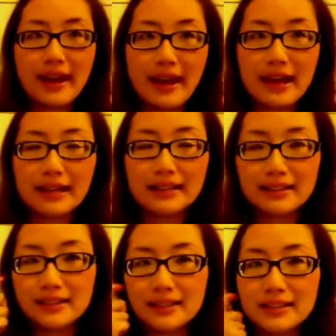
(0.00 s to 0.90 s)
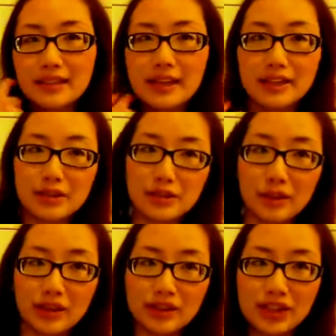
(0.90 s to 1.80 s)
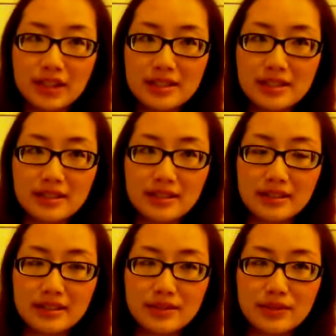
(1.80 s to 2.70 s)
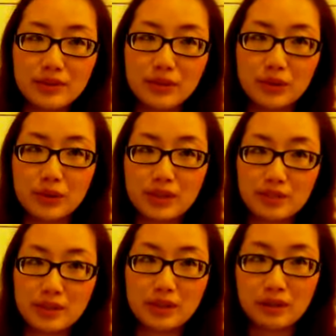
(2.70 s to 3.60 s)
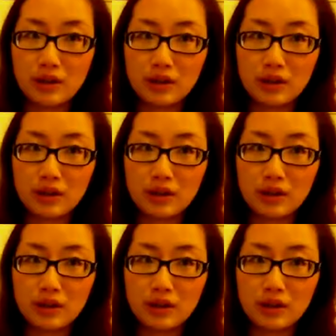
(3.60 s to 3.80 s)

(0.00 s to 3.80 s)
and I do apologize that this review has been